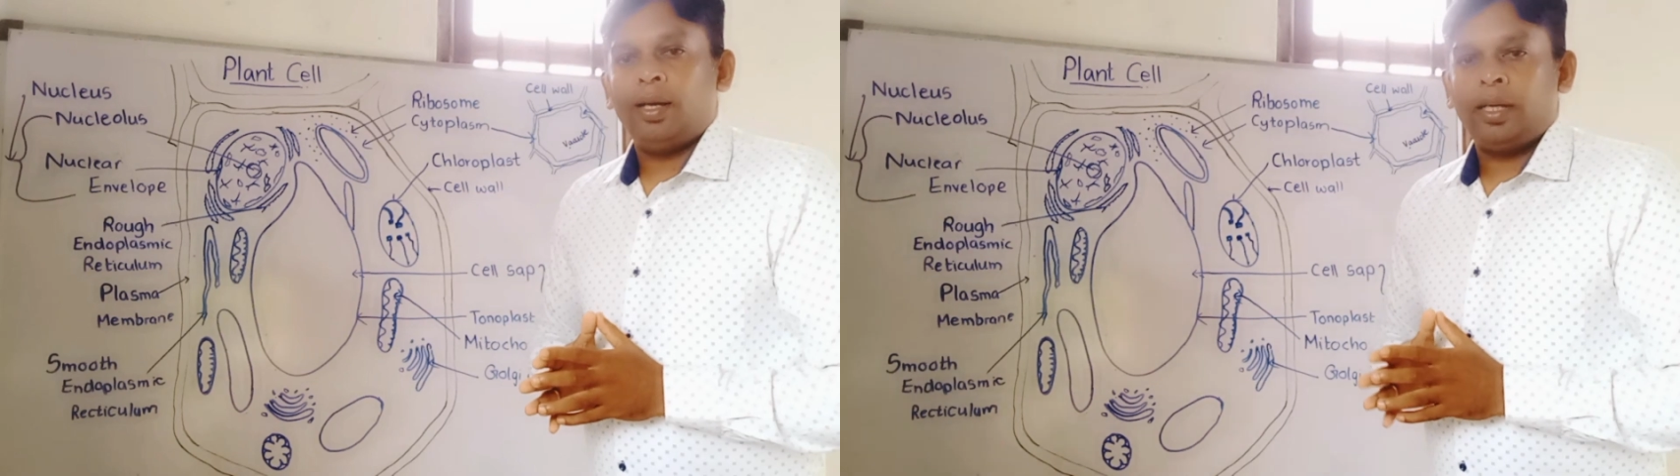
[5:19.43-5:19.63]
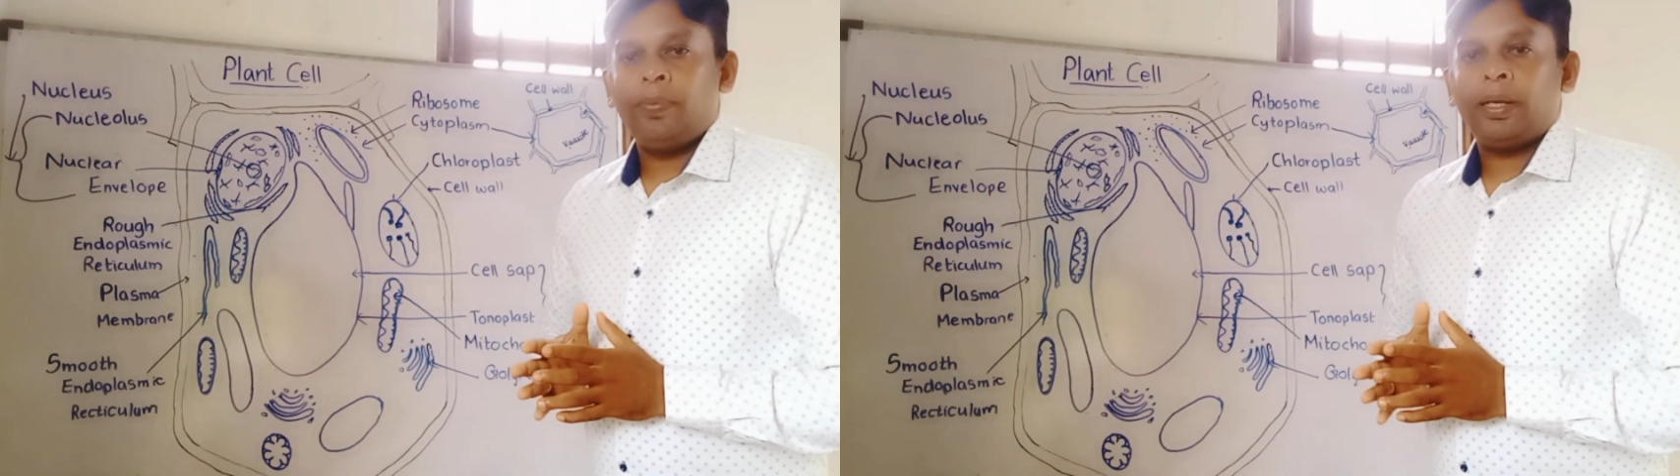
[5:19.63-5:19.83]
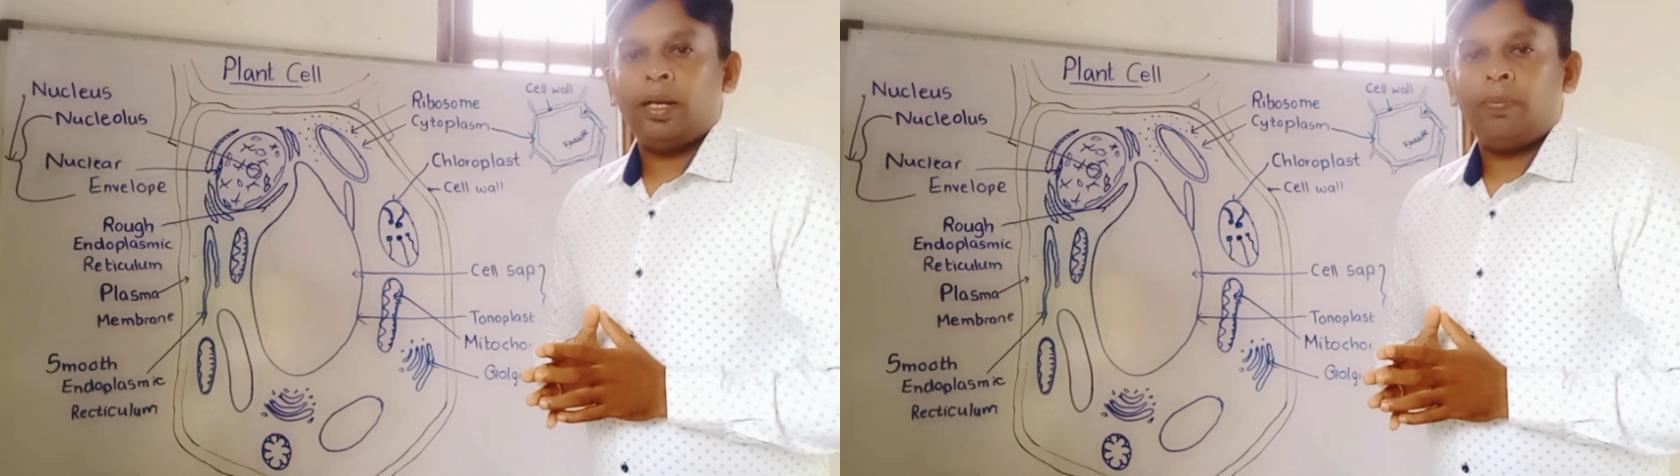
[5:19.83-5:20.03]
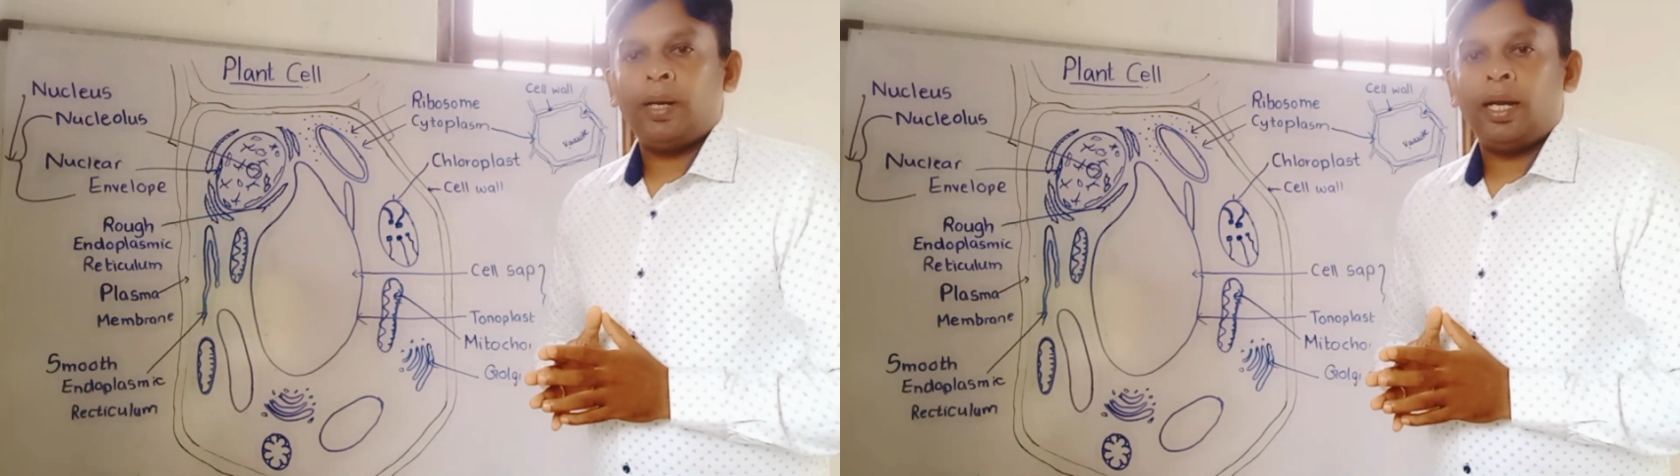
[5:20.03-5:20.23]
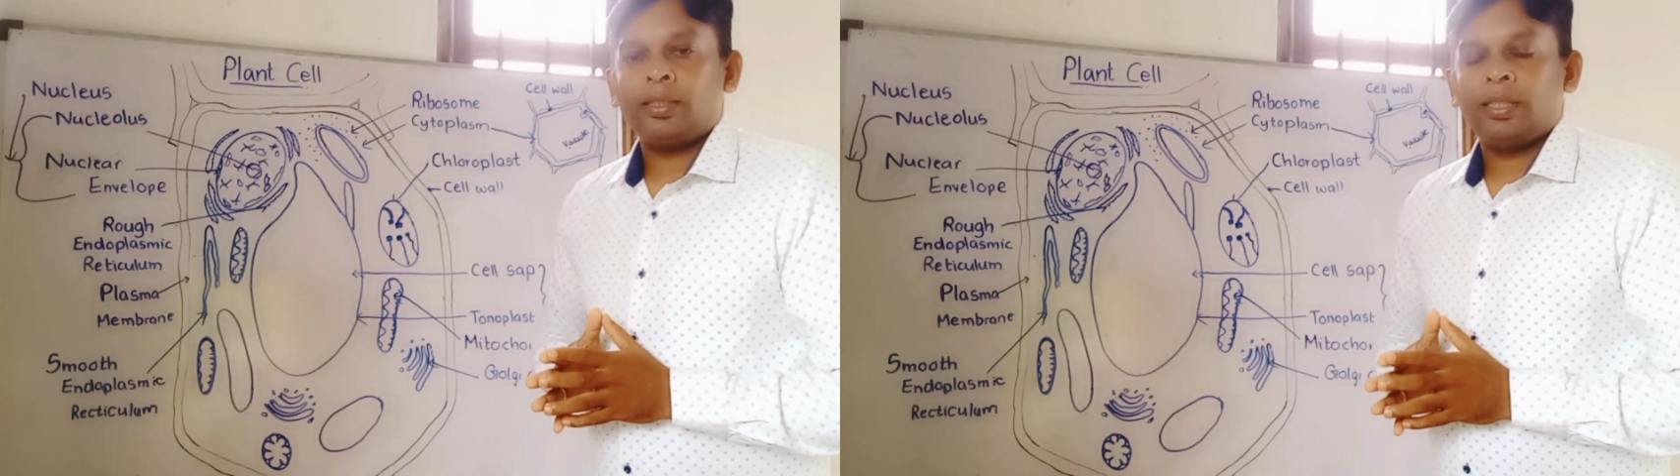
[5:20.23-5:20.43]
typical
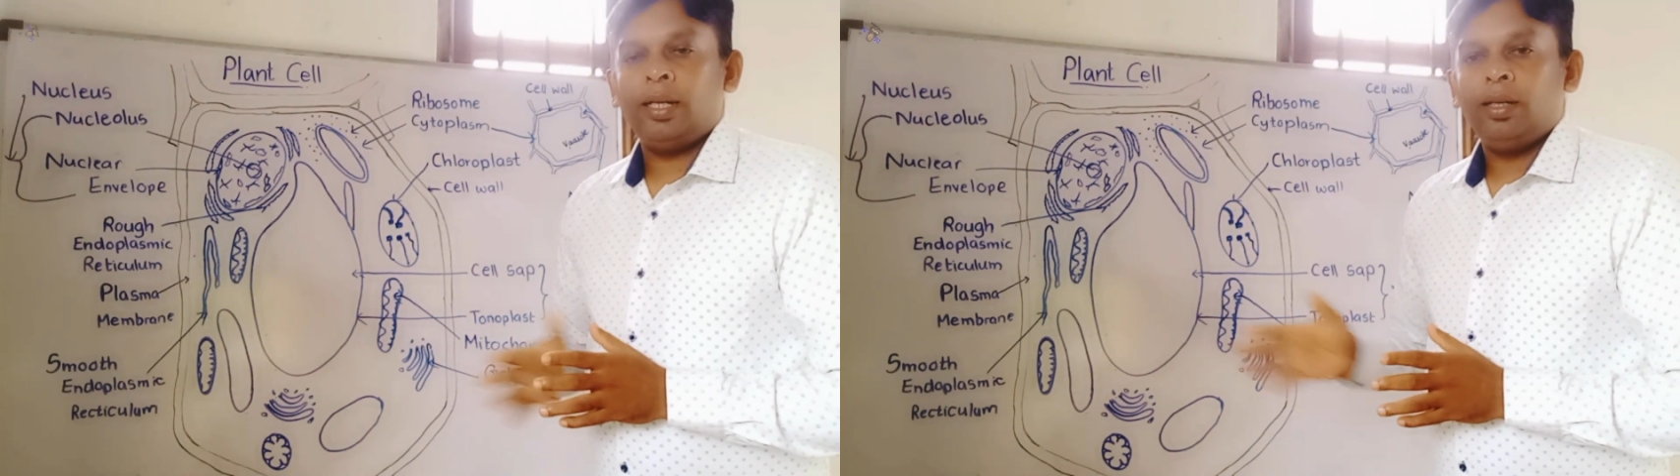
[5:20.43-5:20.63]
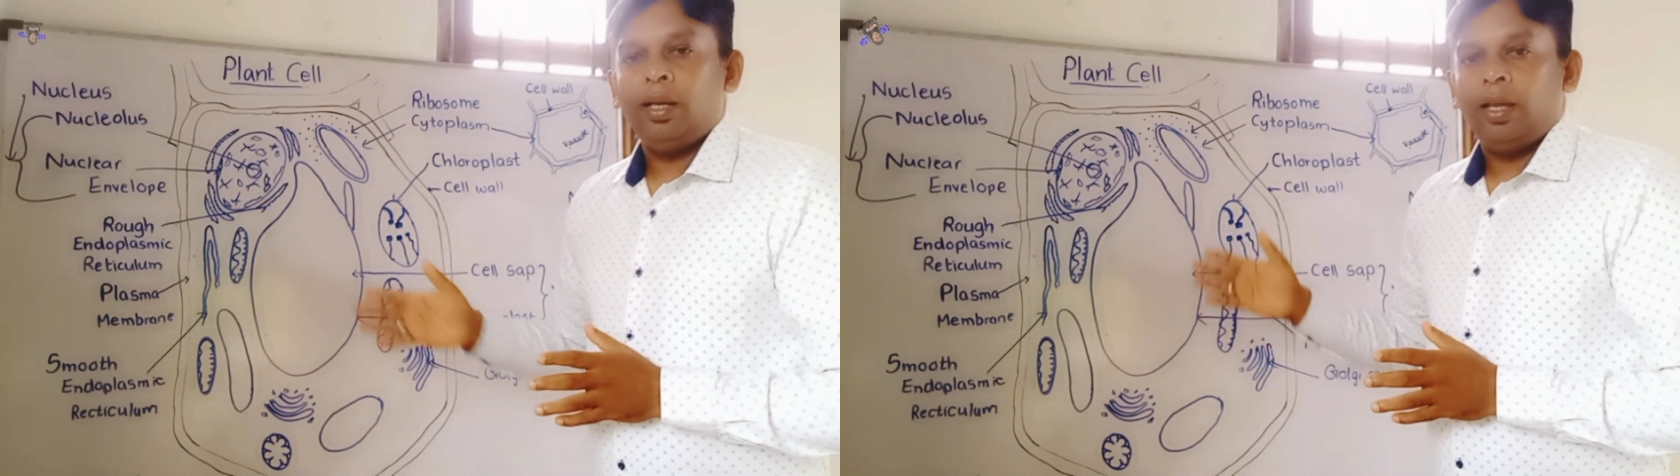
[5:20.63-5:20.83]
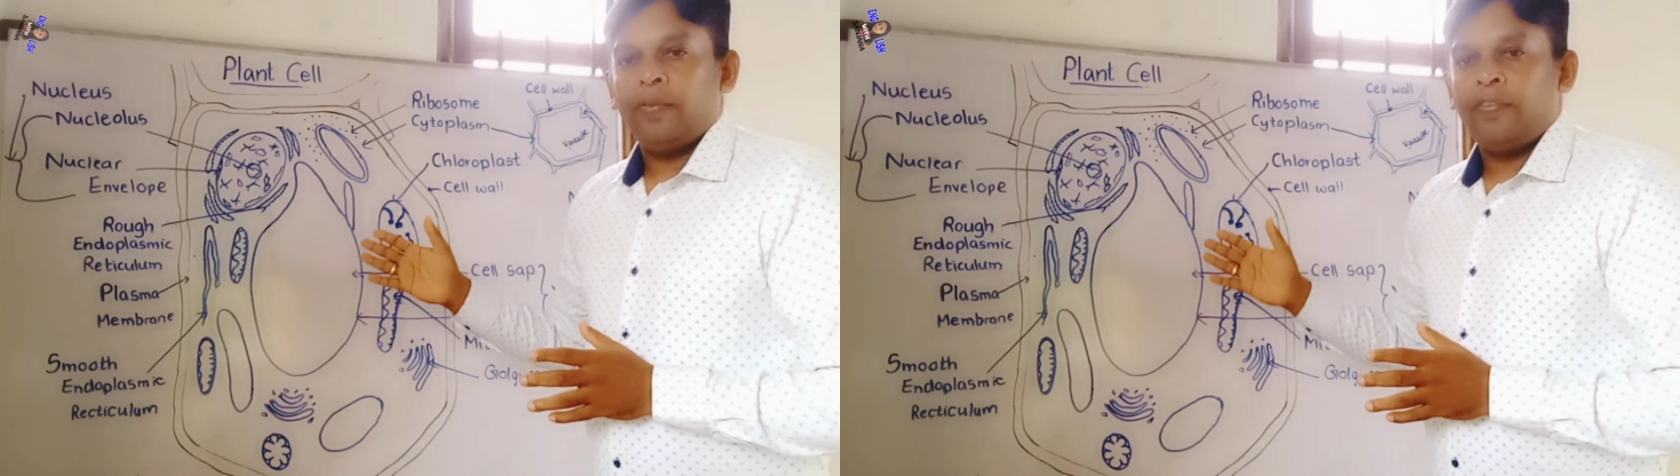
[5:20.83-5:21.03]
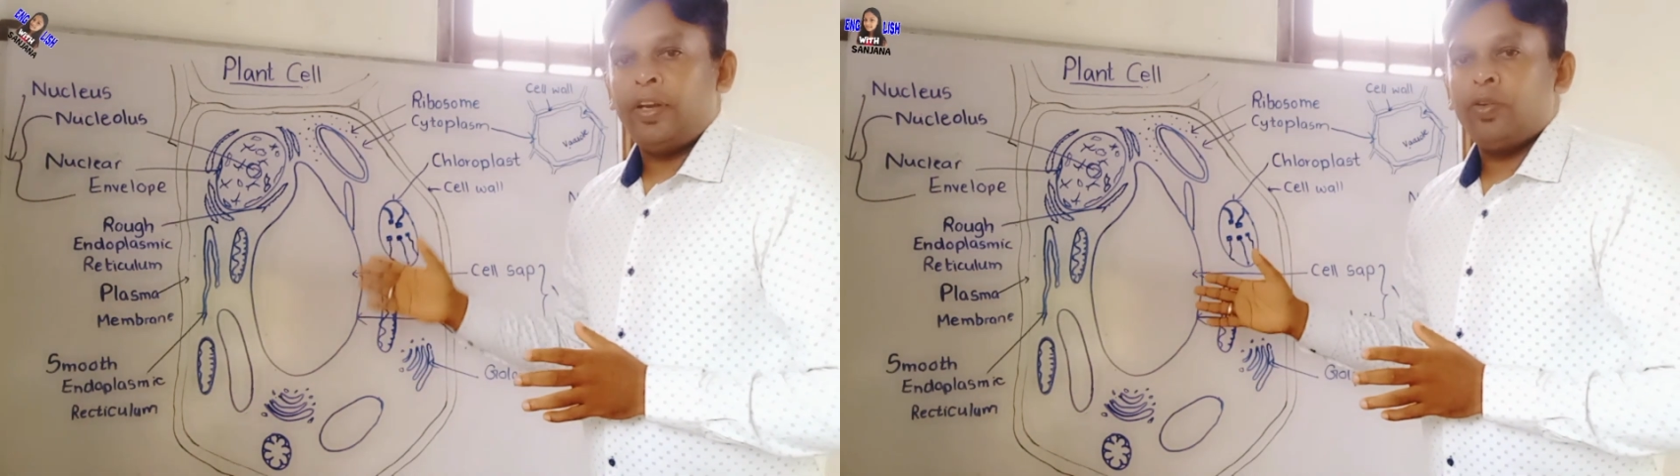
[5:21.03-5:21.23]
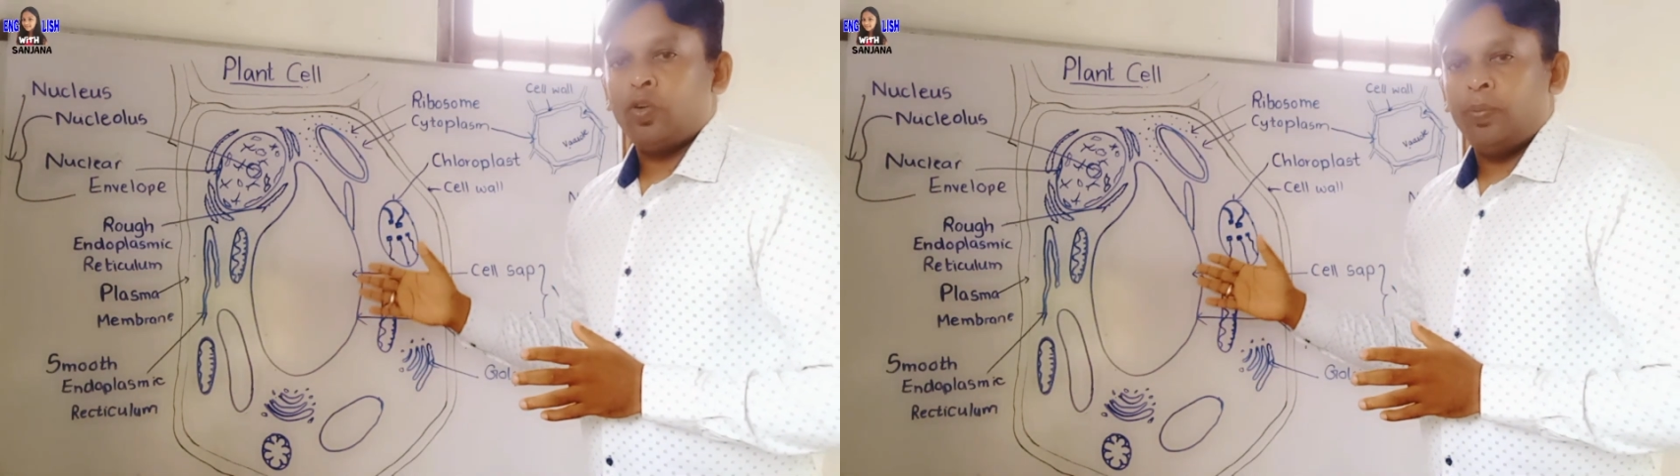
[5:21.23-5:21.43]
plant cell
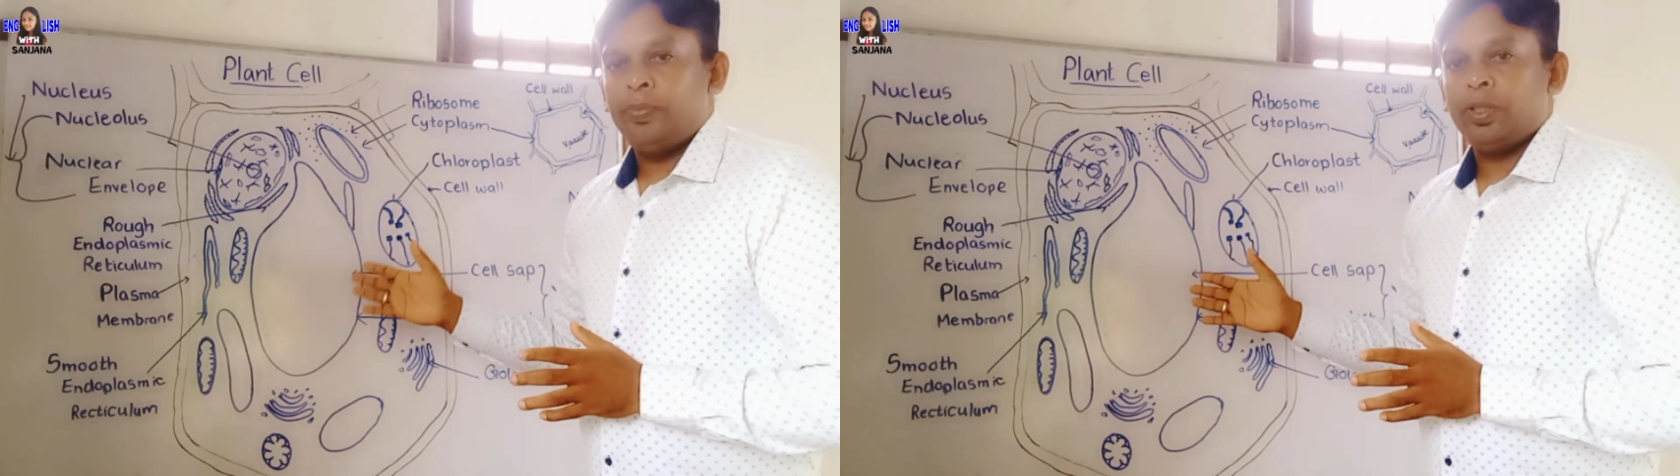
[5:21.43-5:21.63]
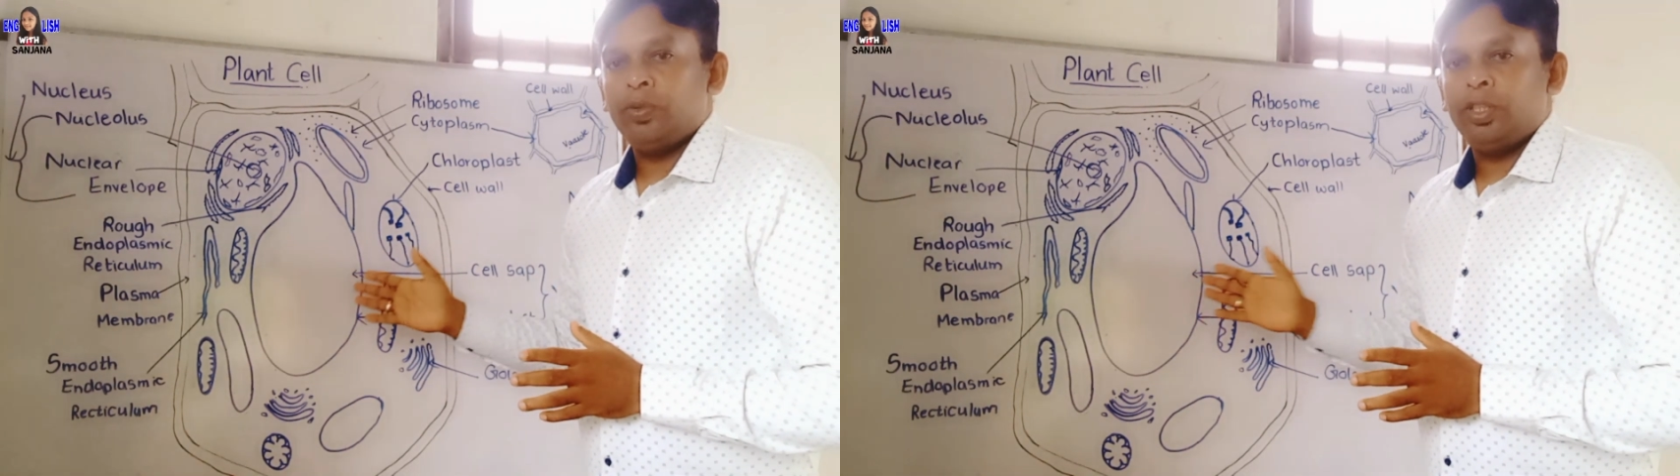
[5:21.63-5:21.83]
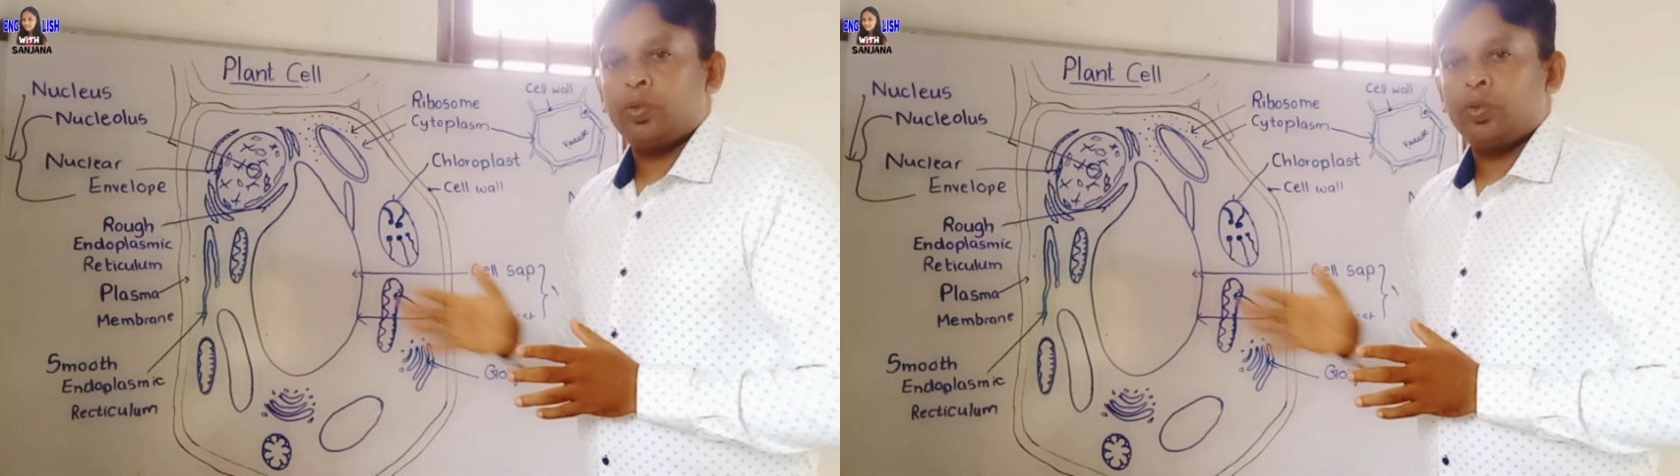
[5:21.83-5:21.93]
when you observe